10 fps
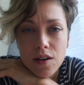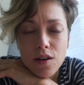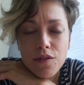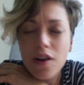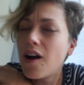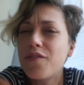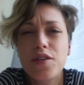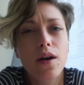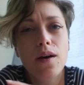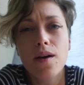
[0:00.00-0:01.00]
Fuck off
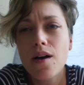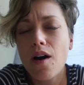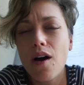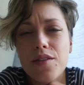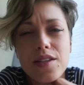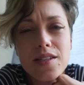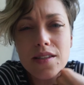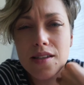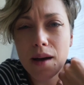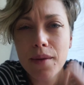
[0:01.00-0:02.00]
to all these
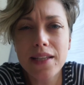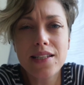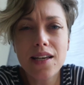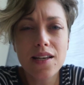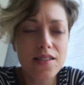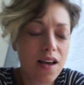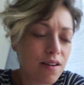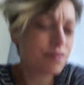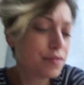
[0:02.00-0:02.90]
dumb ideas of,